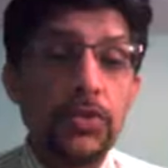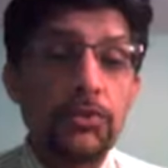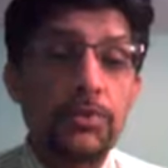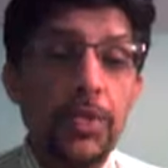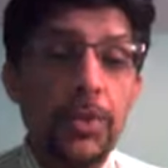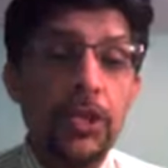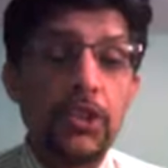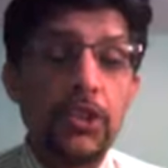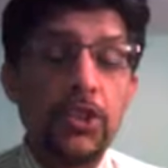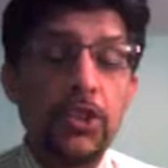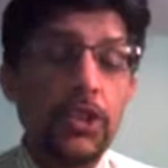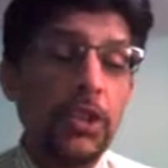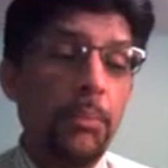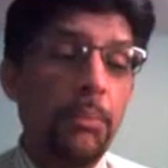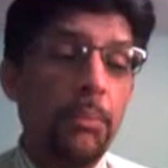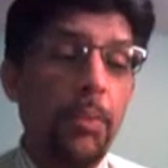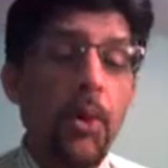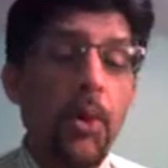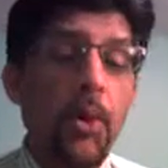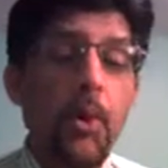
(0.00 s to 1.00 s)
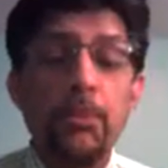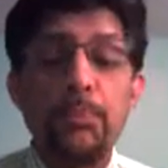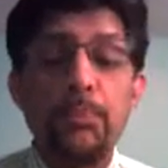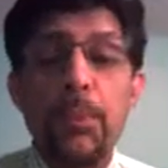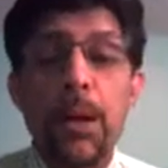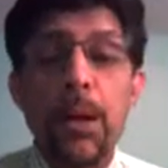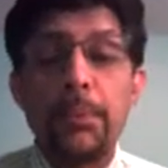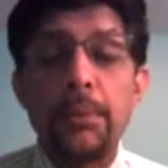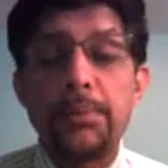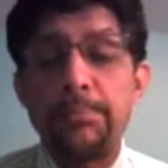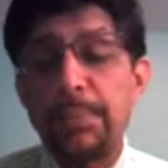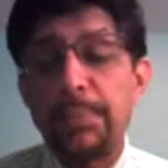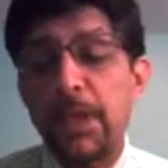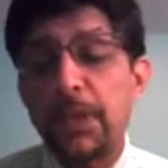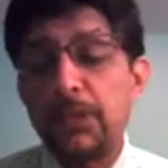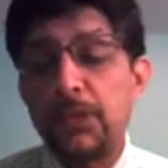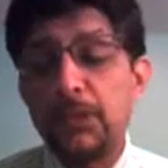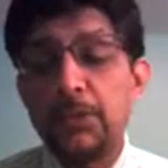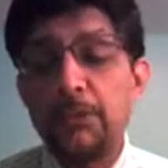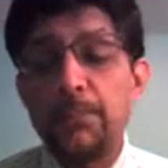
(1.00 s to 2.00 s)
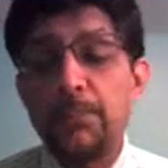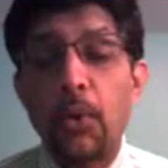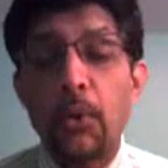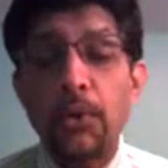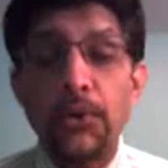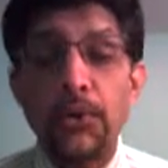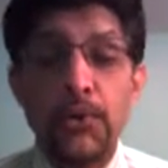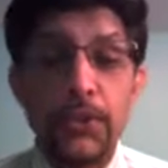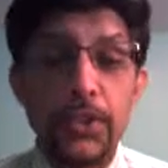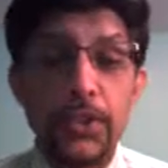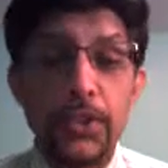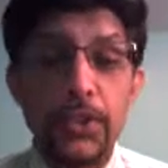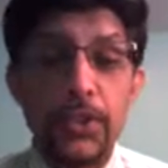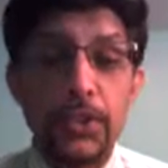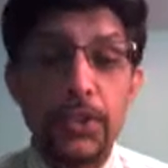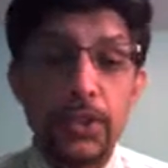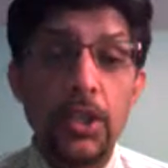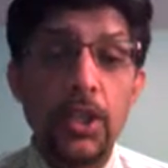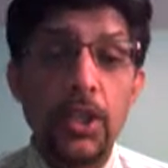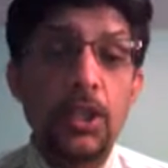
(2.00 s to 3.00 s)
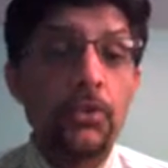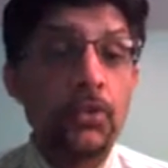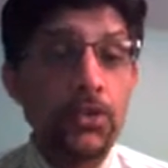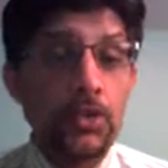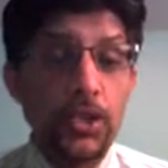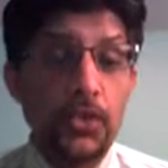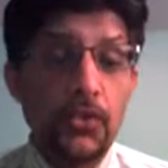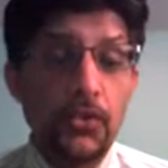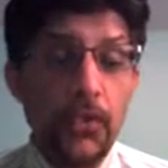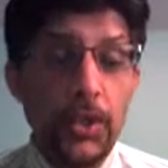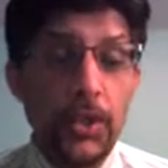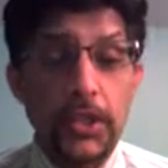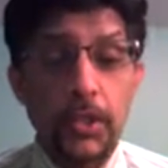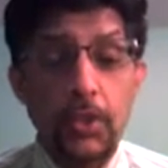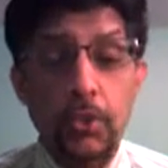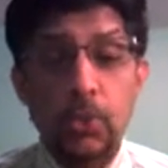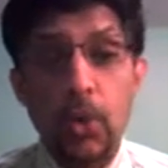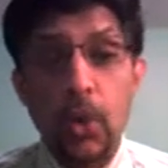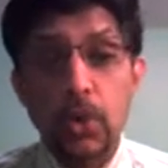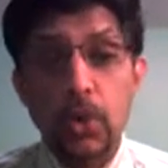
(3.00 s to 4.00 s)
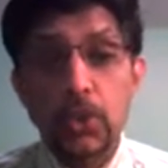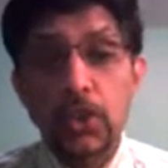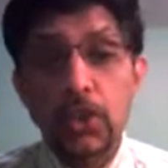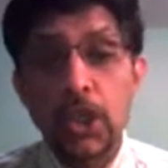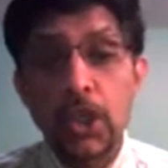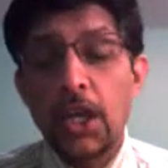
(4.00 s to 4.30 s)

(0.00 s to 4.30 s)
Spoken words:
placing the ball past the point region was a treat to watch.